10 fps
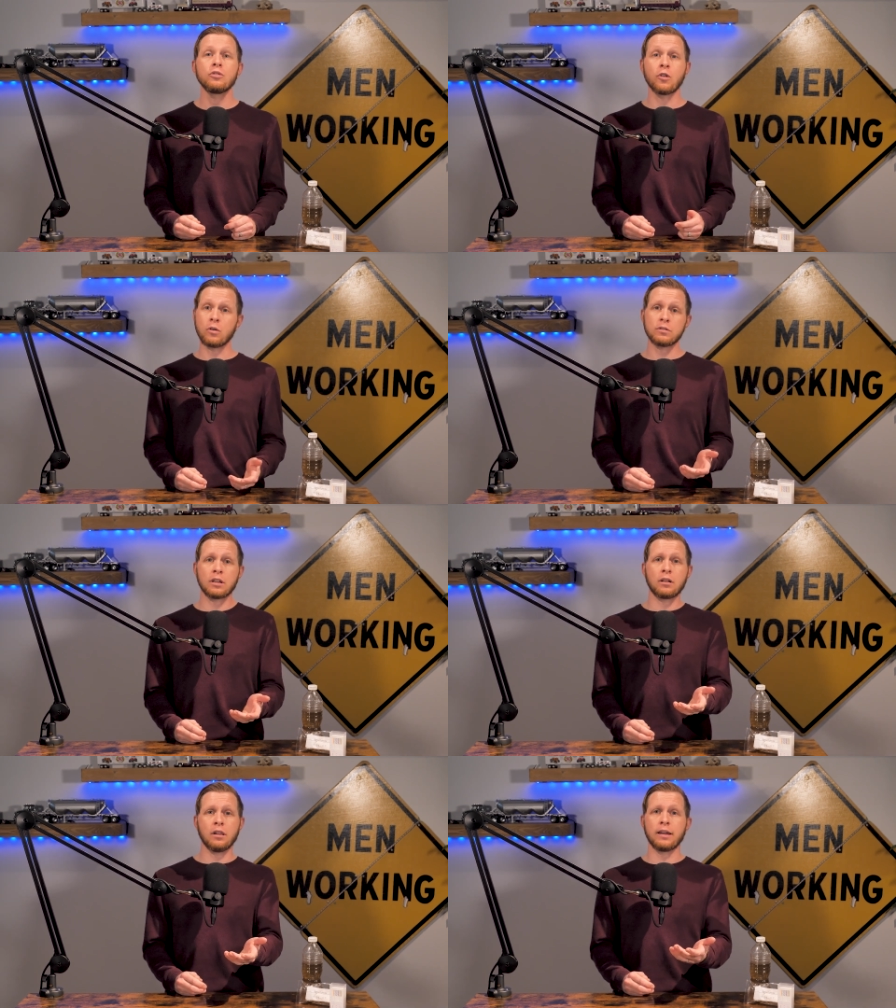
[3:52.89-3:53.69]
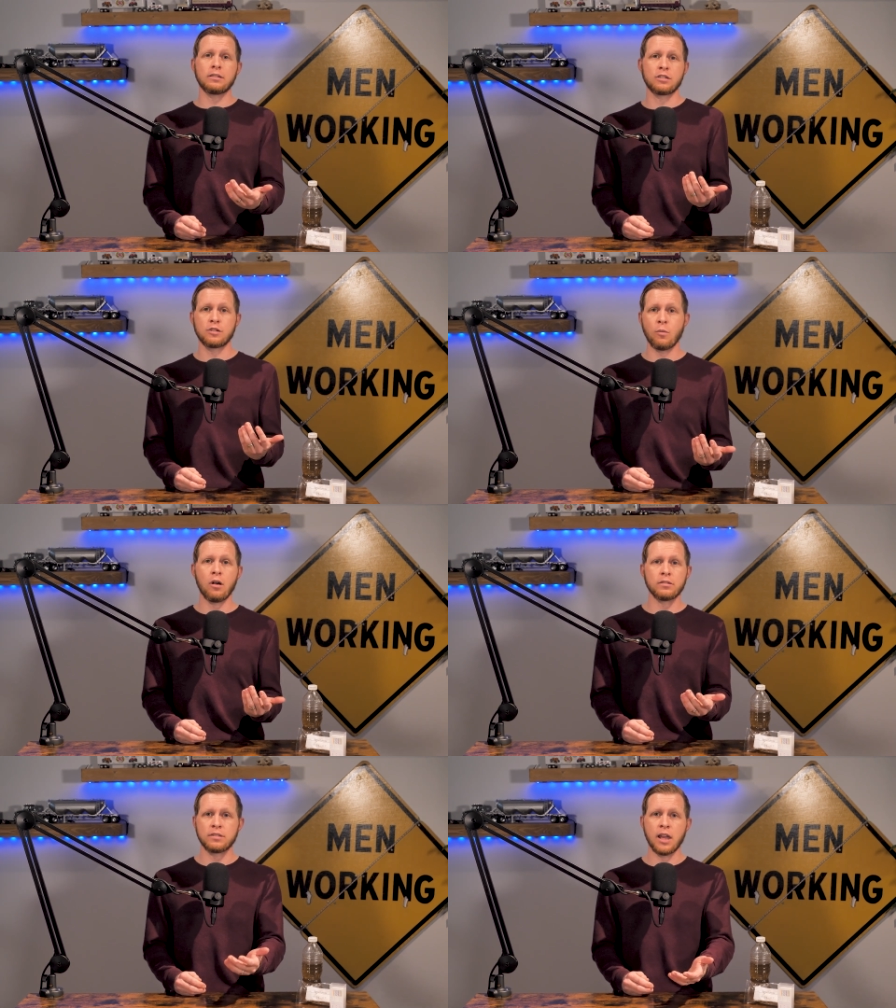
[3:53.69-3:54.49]
donors can collect a
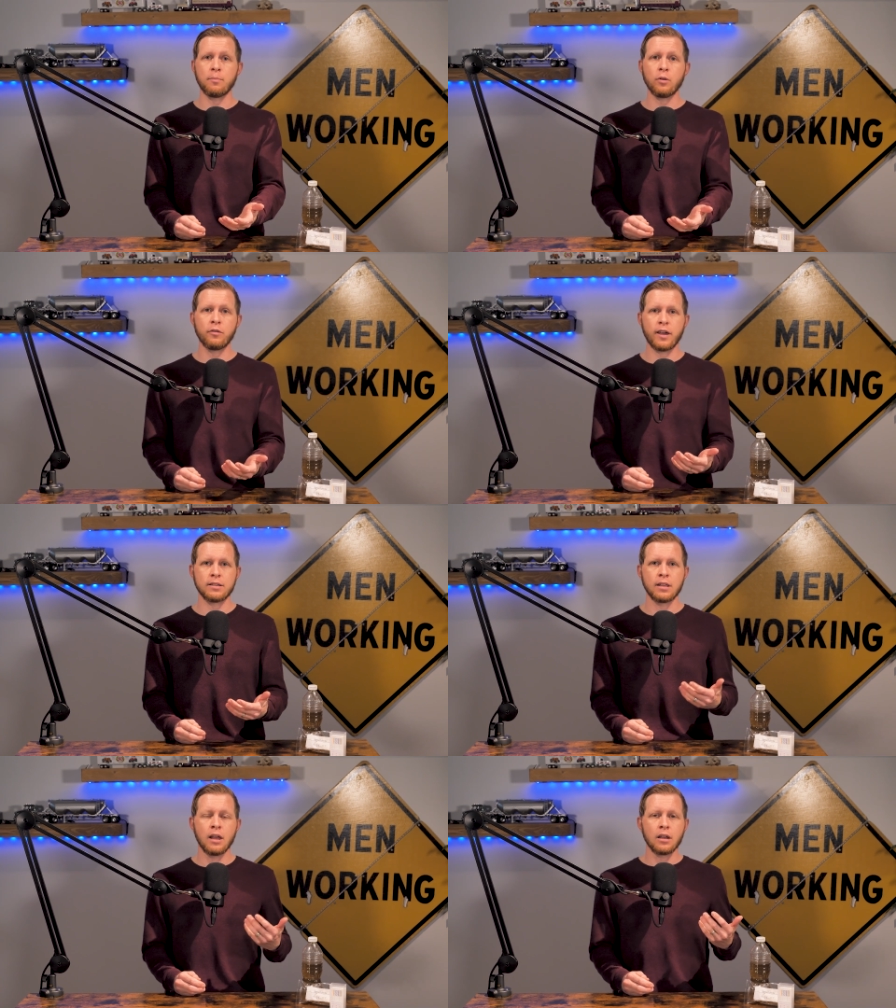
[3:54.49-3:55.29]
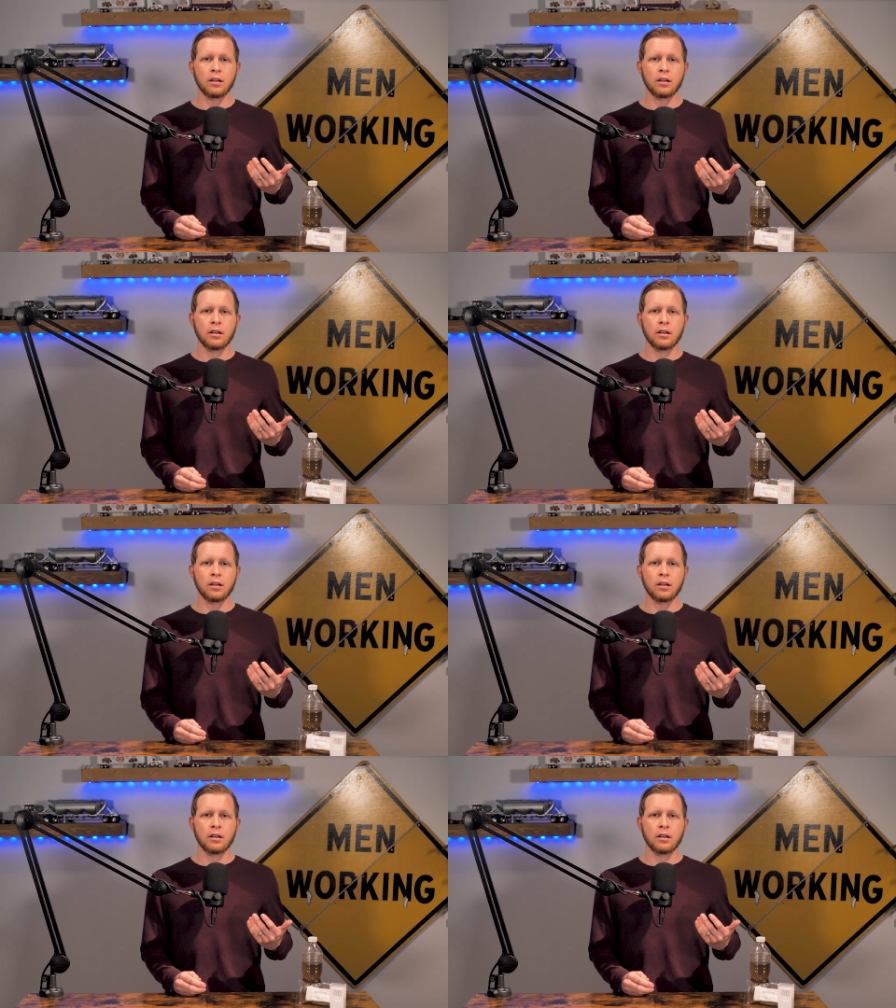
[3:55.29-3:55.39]
small sample that is